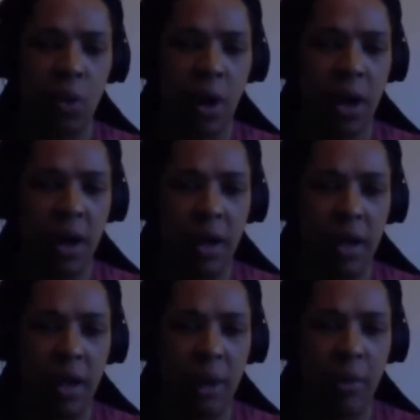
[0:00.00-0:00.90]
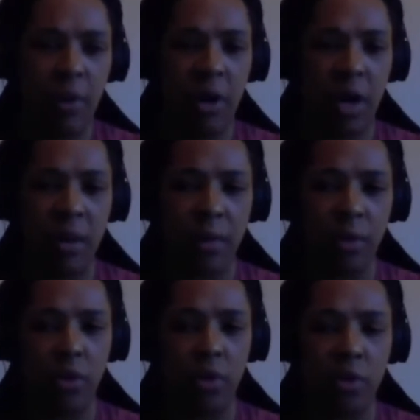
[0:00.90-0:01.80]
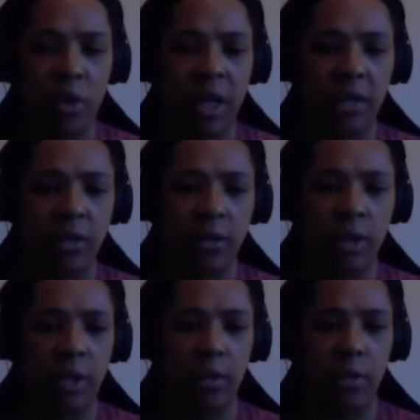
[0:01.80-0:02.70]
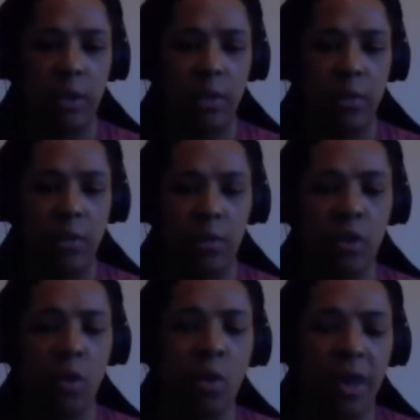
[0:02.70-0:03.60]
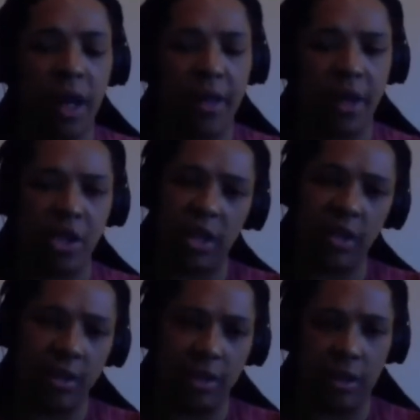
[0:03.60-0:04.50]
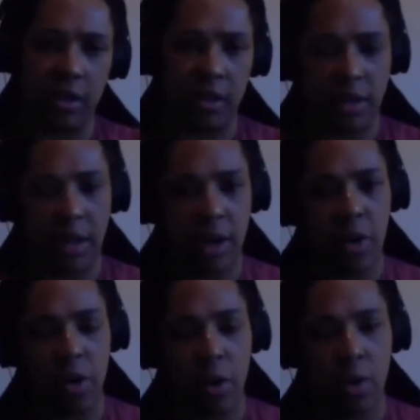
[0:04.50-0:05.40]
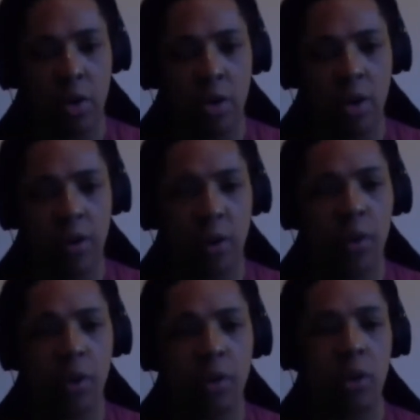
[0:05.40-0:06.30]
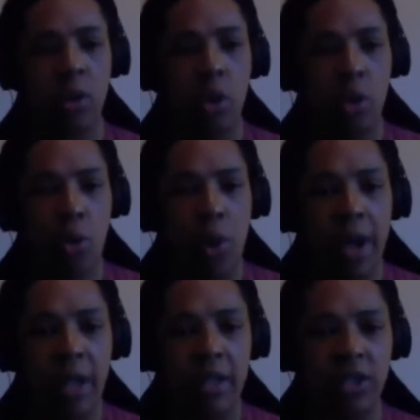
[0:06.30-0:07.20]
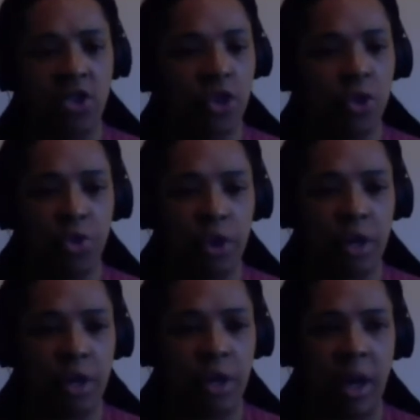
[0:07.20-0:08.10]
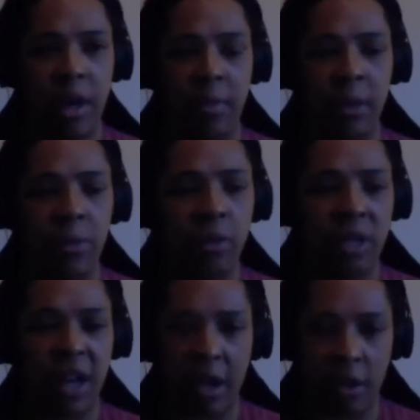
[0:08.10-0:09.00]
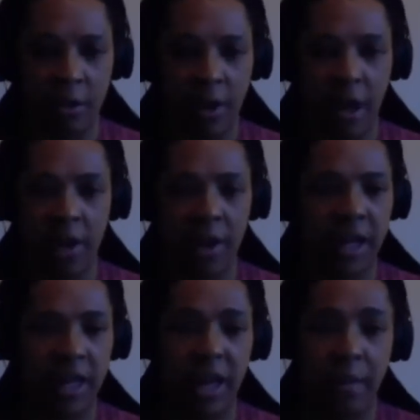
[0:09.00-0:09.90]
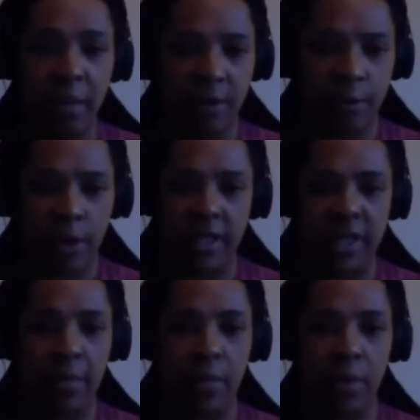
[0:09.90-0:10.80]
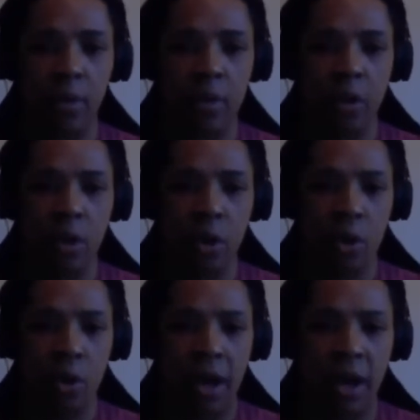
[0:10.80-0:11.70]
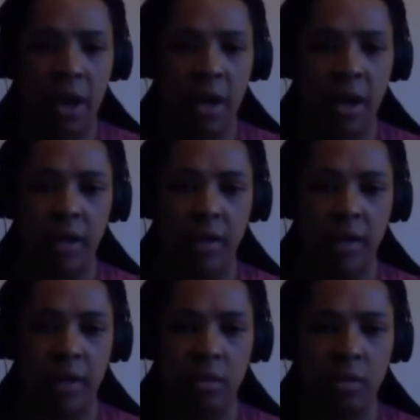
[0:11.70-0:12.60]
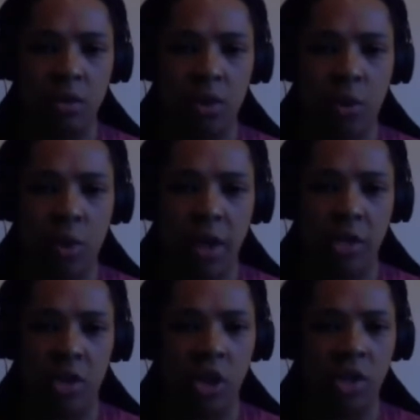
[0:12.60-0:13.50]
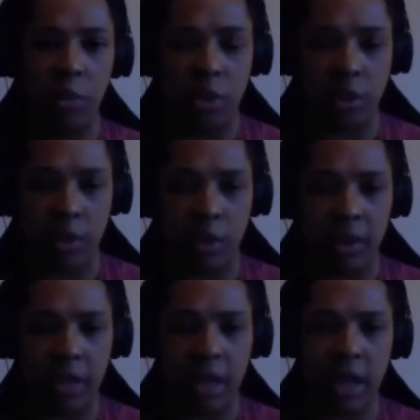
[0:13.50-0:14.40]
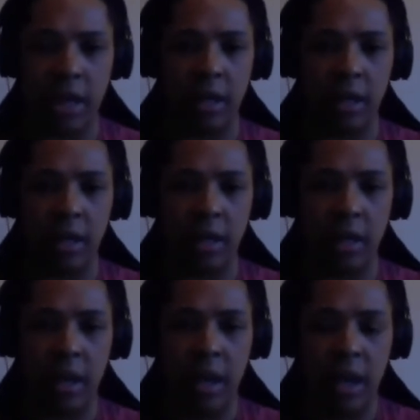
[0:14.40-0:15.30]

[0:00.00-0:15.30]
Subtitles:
why are we not able to do that with all the other injustices that are going on in the world? Why is the children and people dying of hunger in Yemen, for example? Why is hospitals and